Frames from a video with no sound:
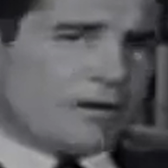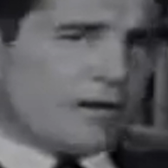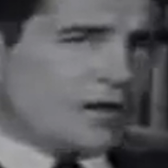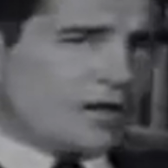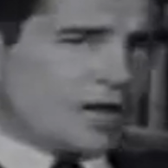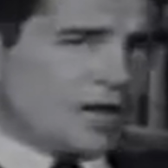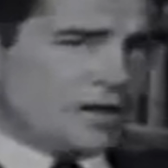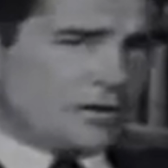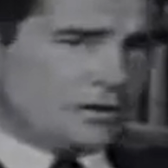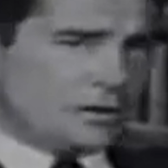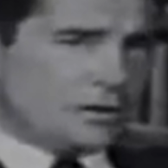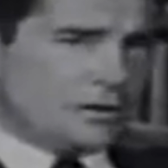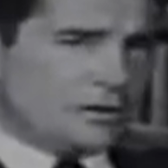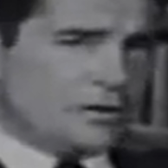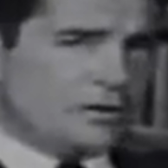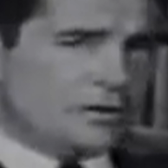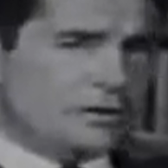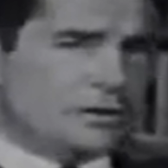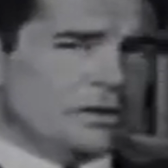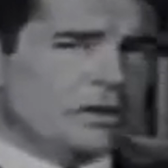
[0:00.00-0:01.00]
The
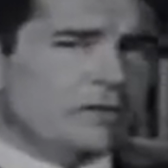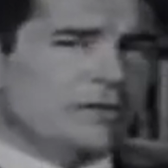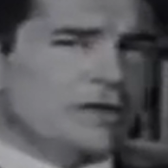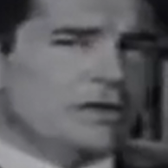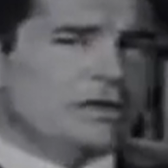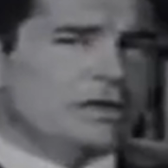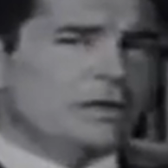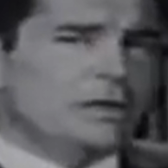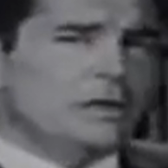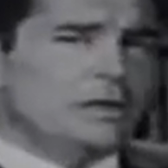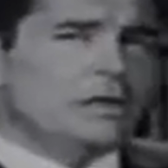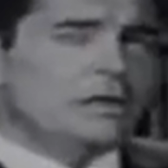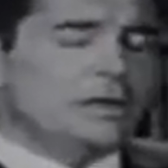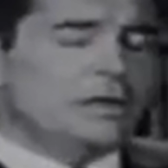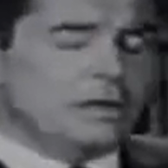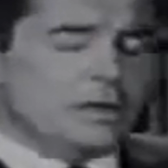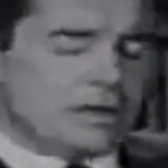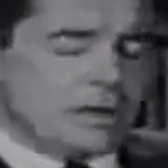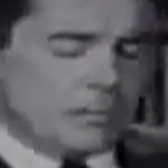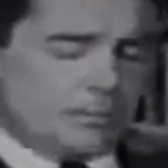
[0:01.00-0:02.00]
Constitutional Convention was
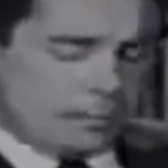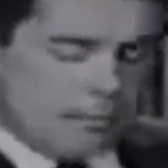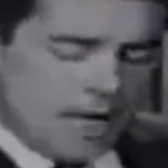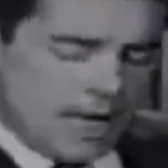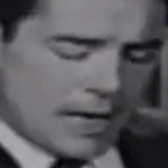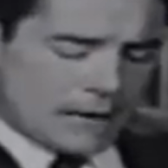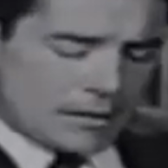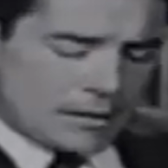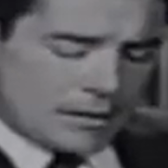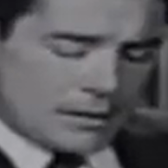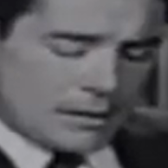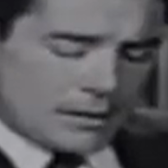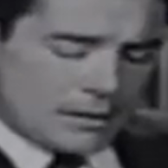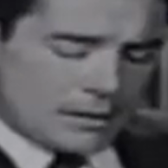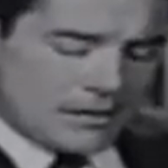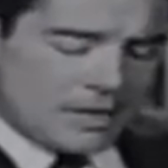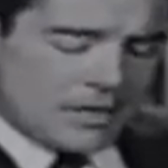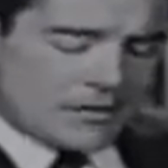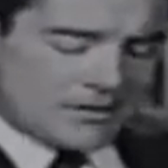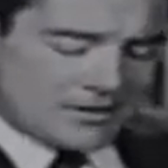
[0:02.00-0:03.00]
nearly a plot
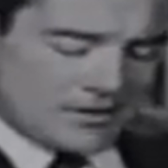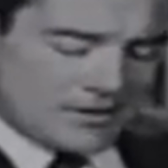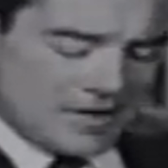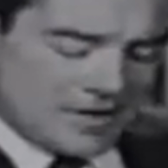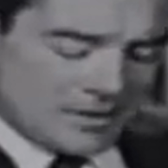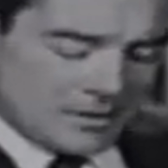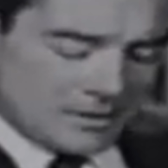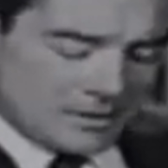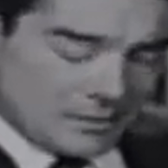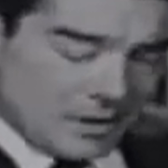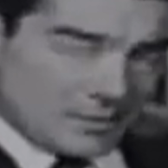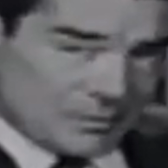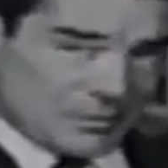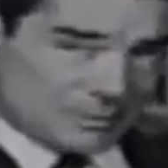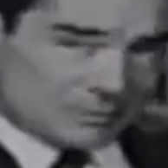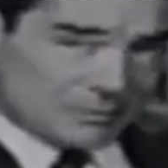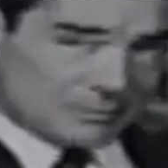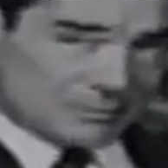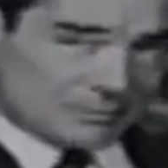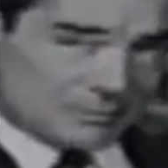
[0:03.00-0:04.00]
against the common
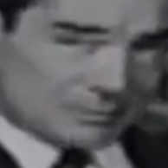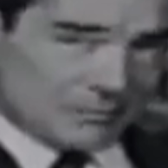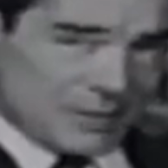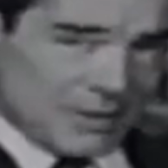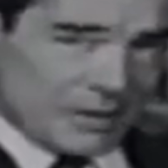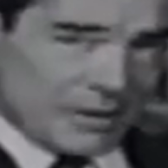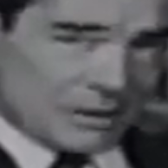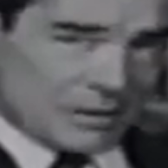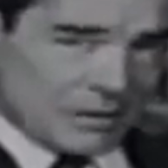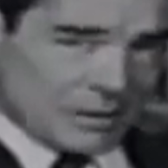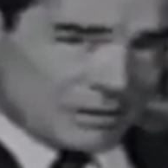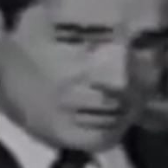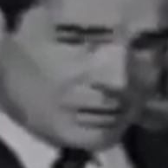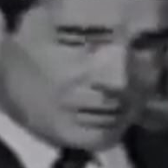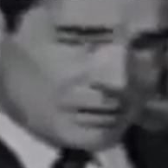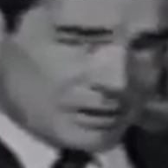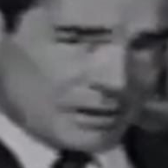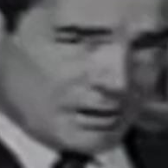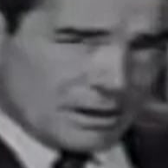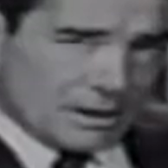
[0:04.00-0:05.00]
people." End quote.
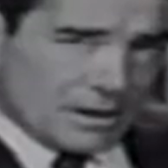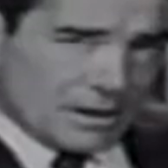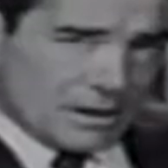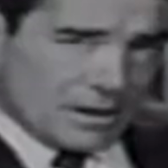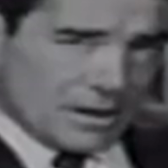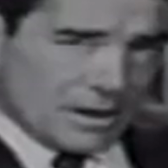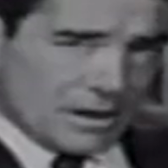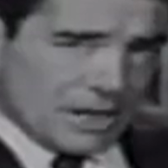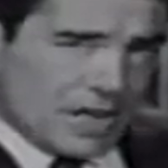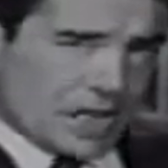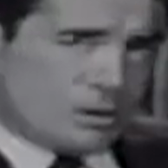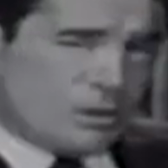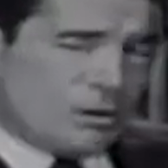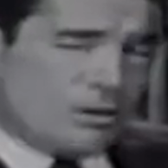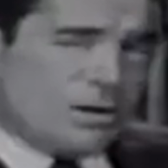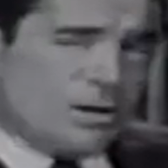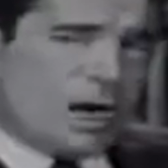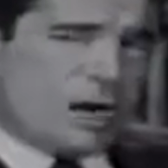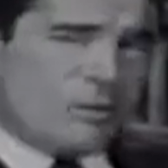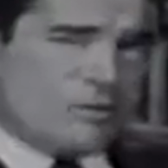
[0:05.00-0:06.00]
Now,
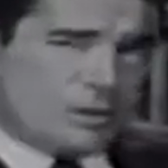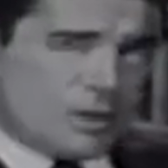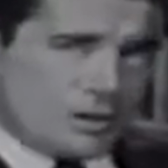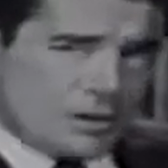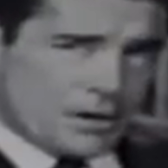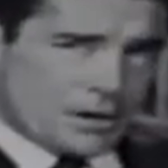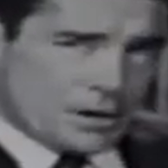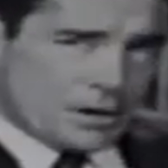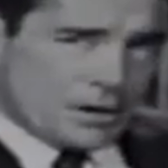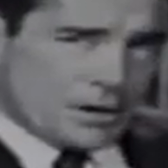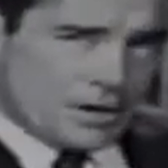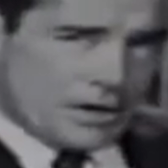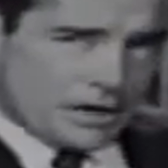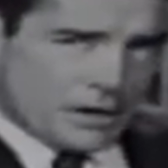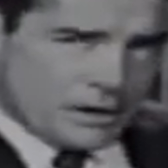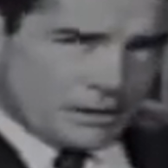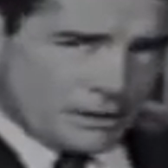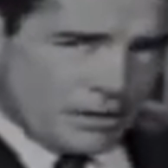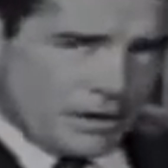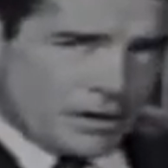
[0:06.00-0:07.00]
Gunnar Myrdal, a
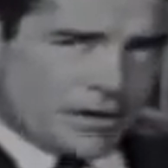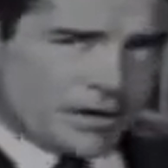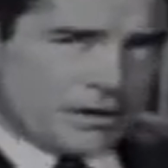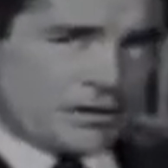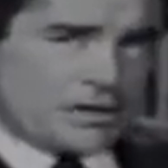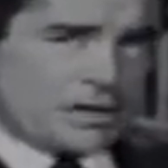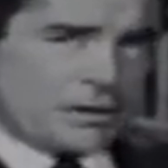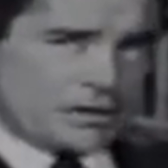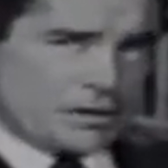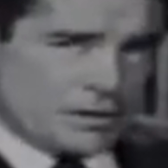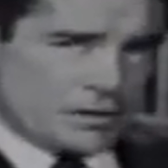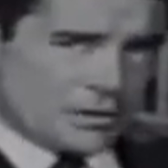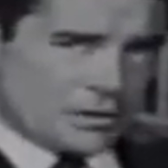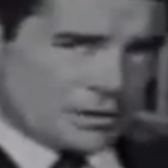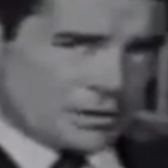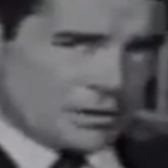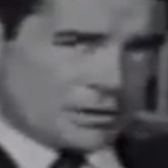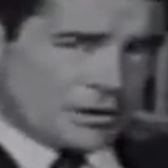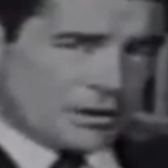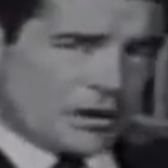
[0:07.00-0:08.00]
Swedish
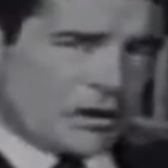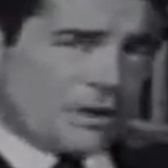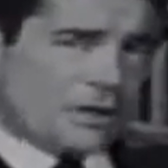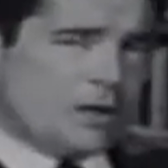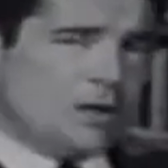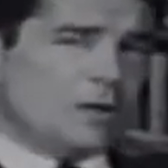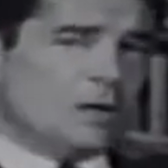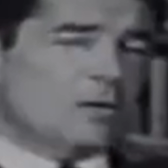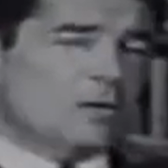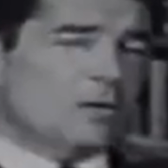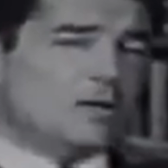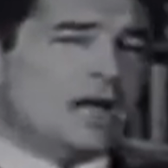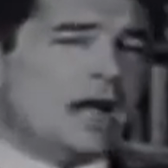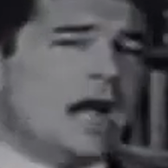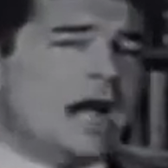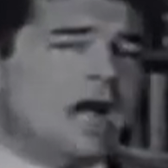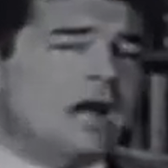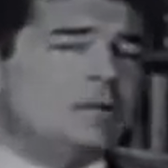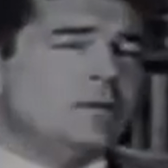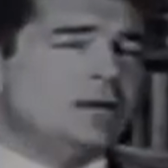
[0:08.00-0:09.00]
socialist, was
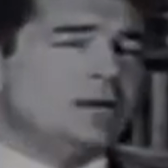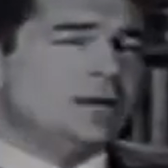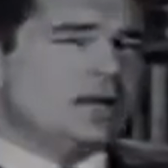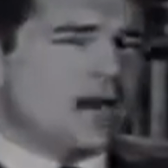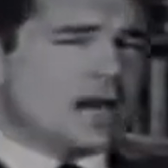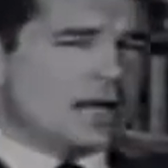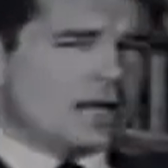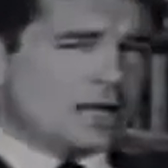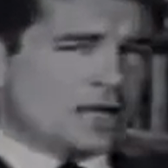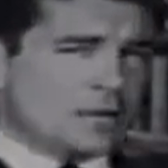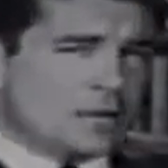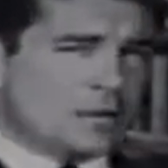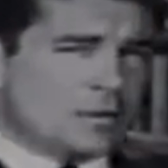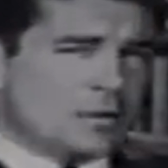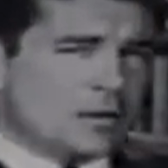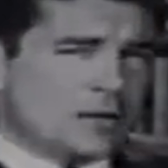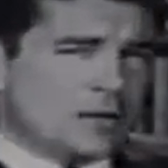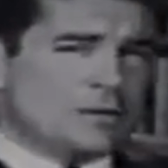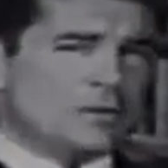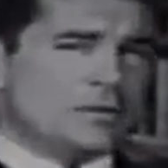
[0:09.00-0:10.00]
hired by the Carnegie
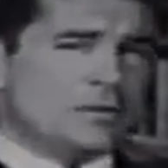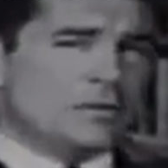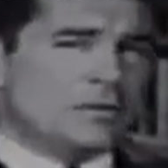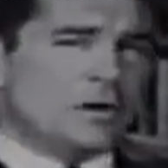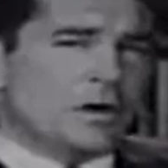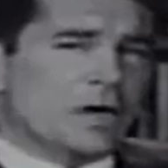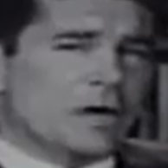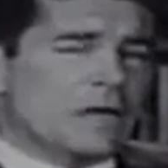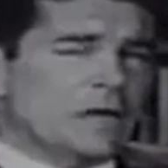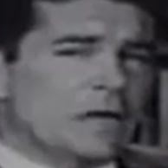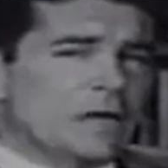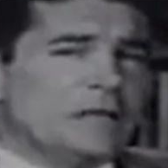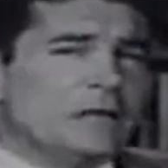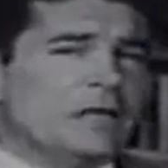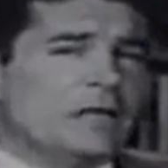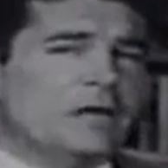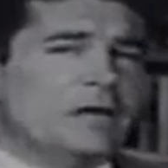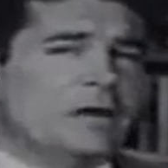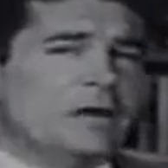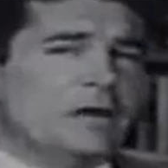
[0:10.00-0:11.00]
Corporation of New York in
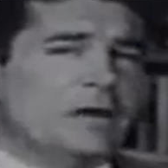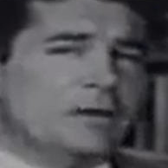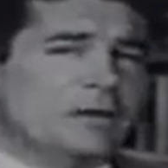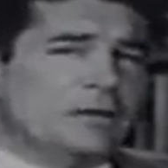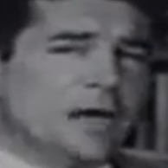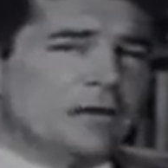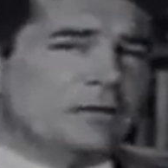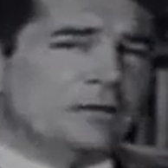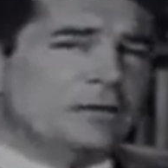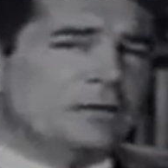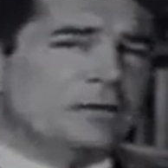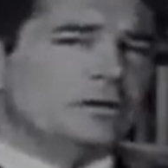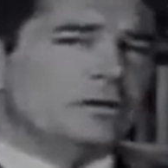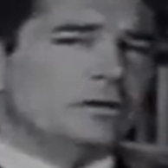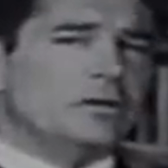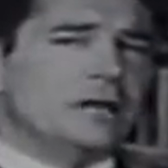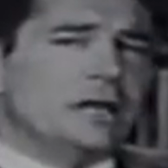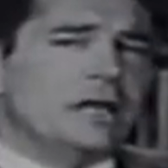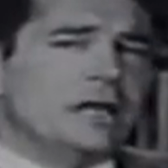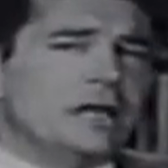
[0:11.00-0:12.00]
1937 to
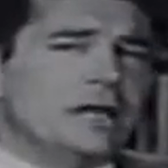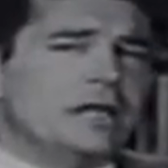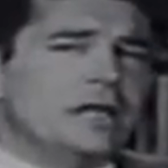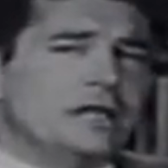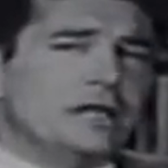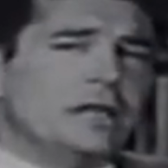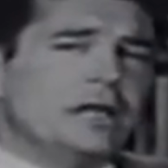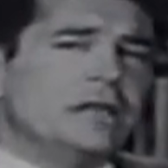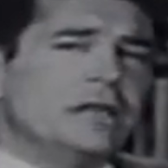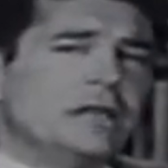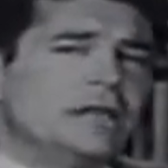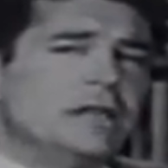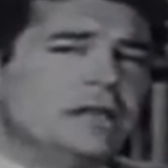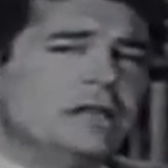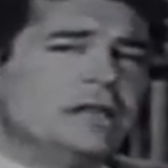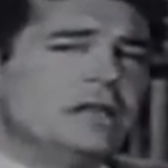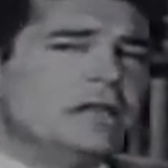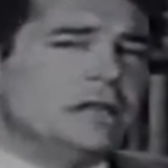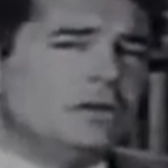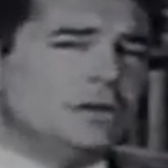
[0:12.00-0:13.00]
direct a study of
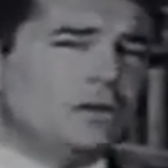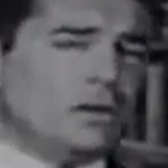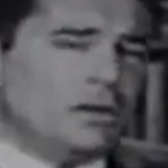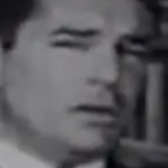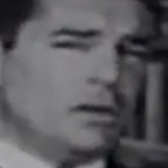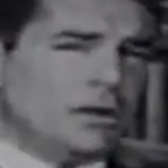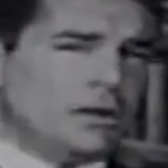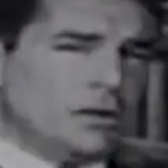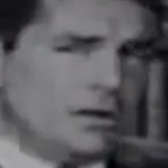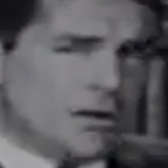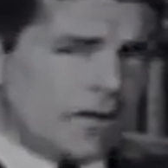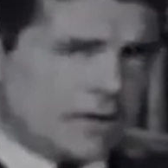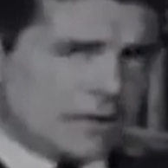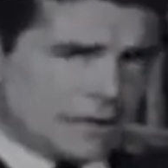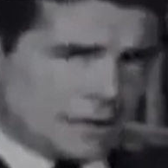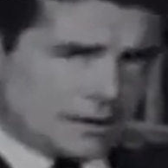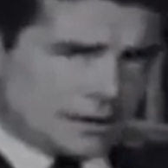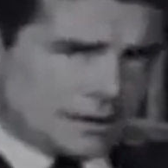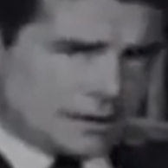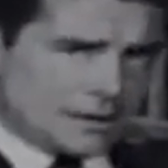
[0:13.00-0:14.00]
the Negro in the United
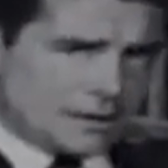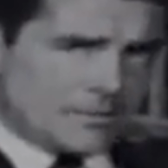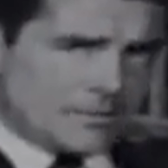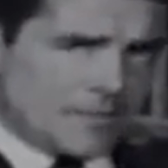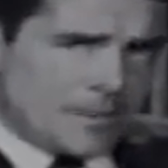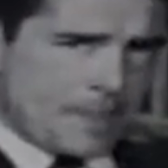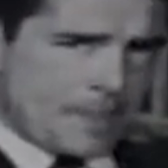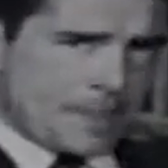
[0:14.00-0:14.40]
States.